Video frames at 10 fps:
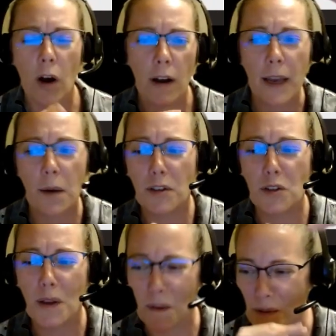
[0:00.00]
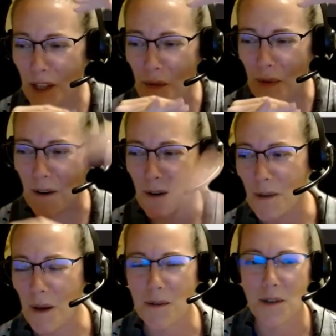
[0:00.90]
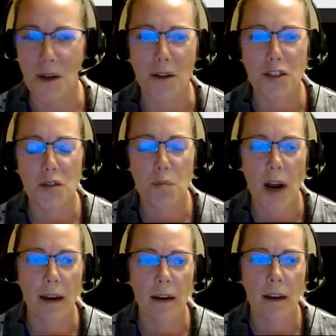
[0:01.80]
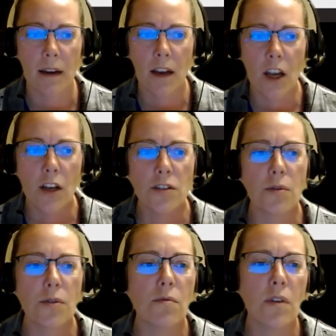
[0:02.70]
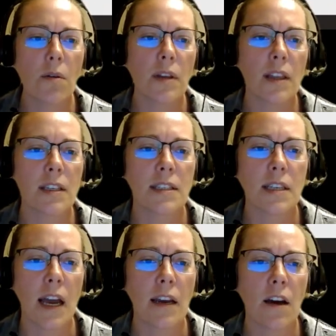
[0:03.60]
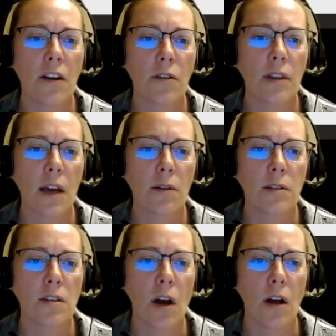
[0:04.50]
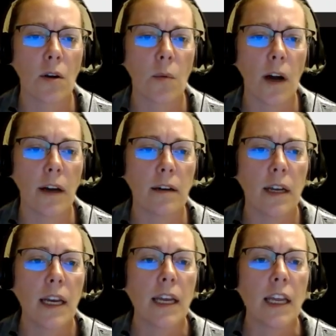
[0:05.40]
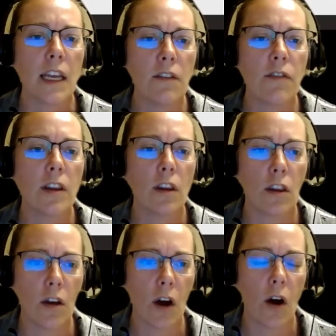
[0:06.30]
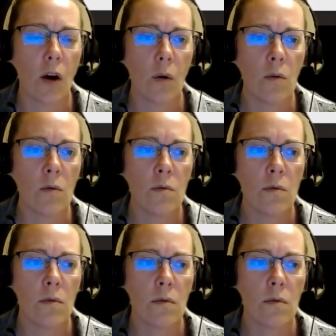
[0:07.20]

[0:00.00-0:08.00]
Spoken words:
Well, in between those, that $300,000 spread. So you know that this $900,000 one, even though